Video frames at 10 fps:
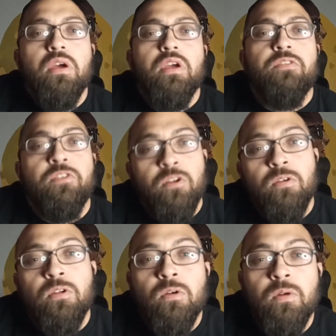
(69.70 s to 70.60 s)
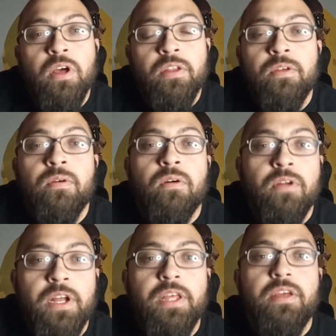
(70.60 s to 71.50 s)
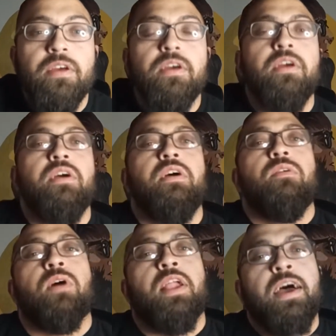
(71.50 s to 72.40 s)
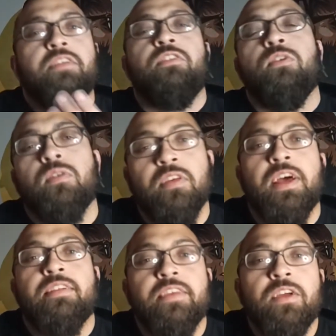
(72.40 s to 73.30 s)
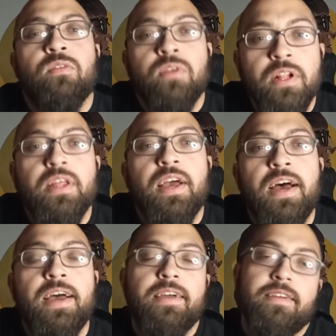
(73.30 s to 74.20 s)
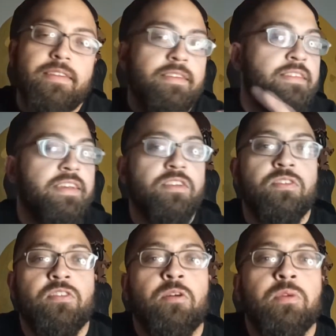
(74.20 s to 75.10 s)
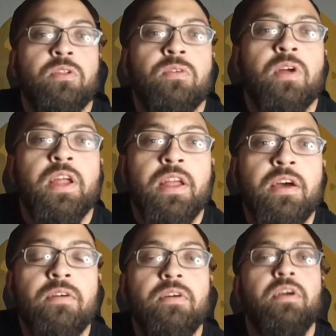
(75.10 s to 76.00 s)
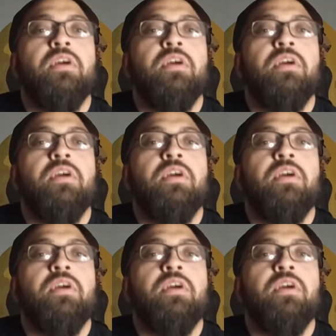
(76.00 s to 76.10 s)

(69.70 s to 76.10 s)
if you don't know what I do already, what I like to do is I like to get really high, just like you saw me do right now.